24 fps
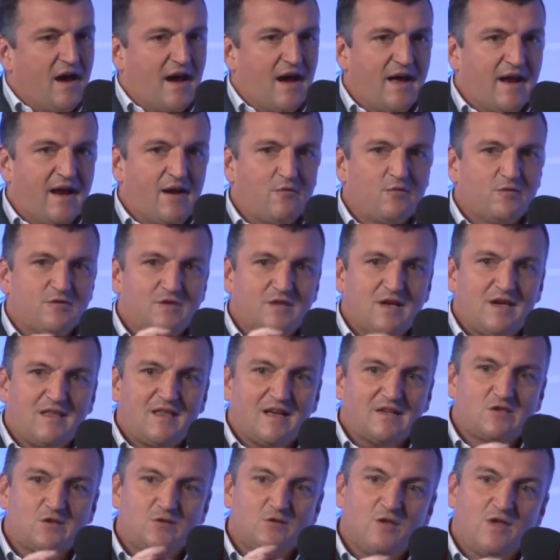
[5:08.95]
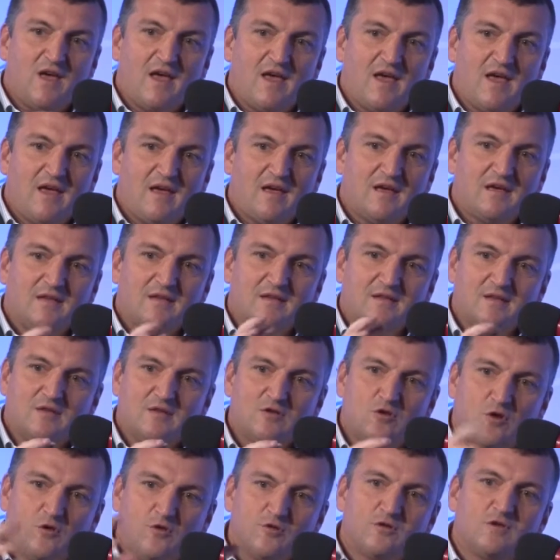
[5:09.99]
And I would say that today,
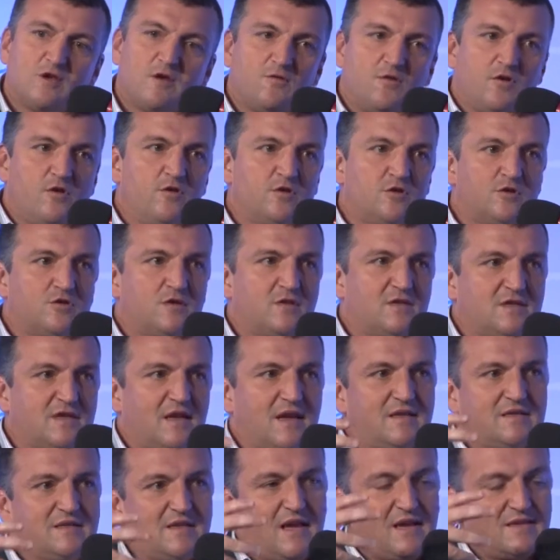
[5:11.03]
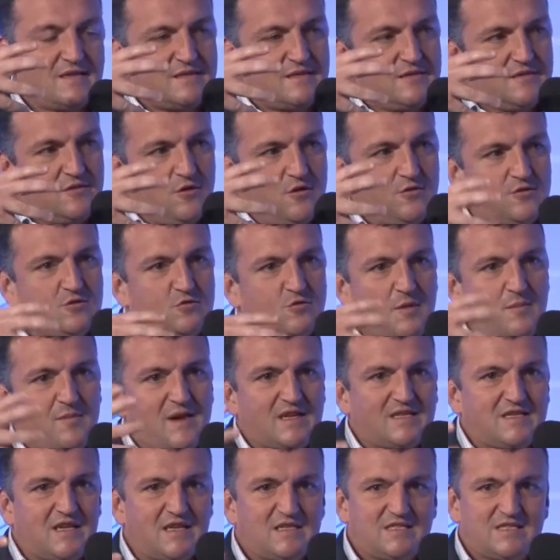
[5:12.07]
those evolutions and those
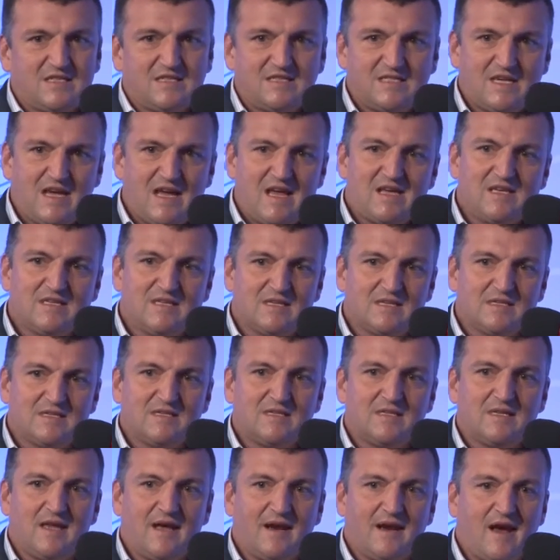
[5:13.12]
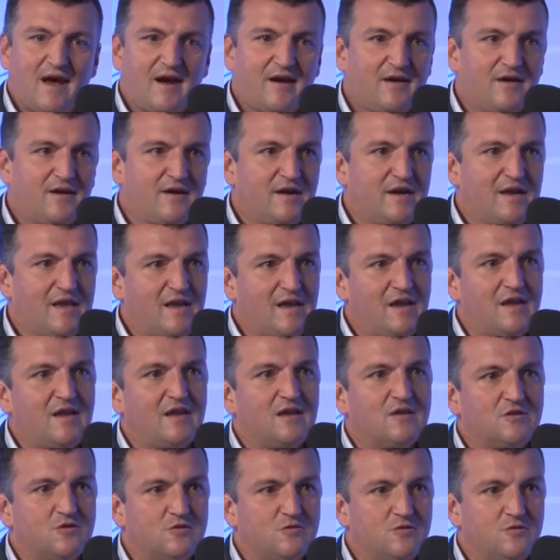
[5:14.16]
dramatic changes that are leading
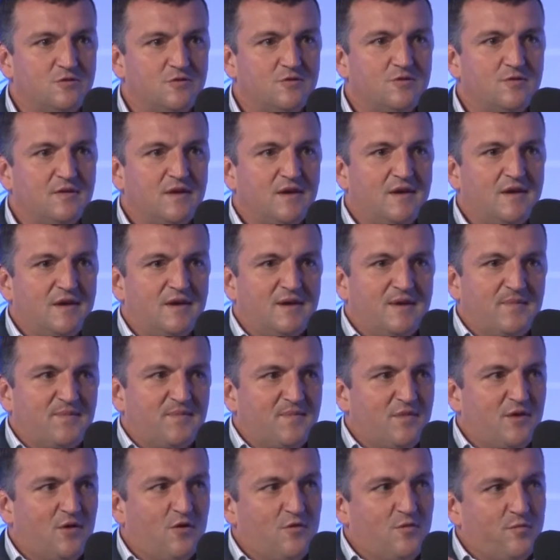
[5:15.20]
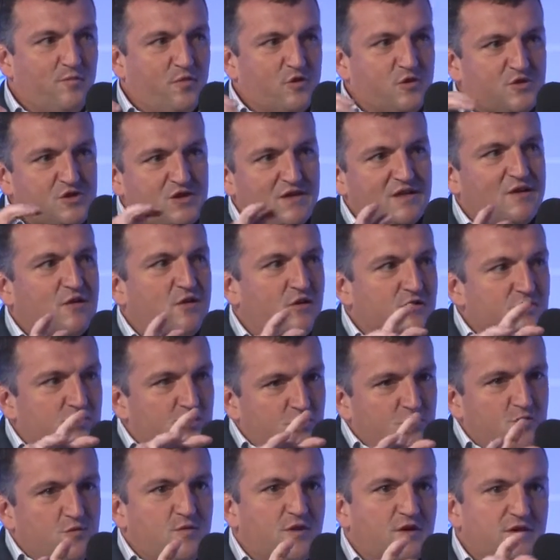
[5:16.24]
into pushing
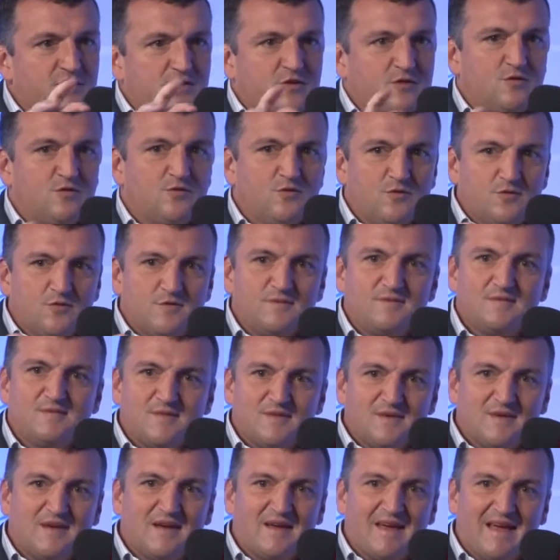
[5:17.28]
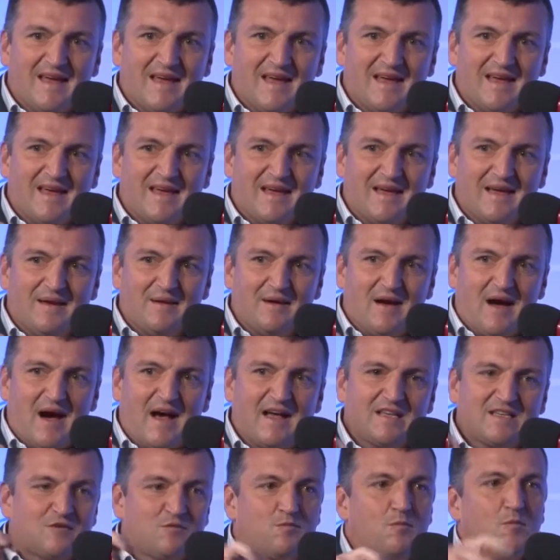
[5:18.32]
consumers to
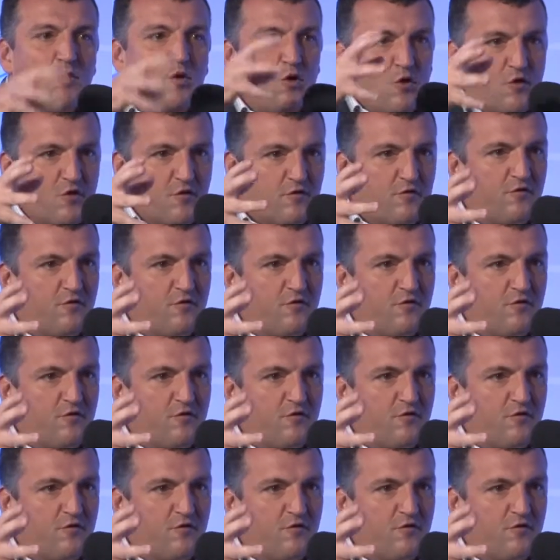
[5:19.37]
ask more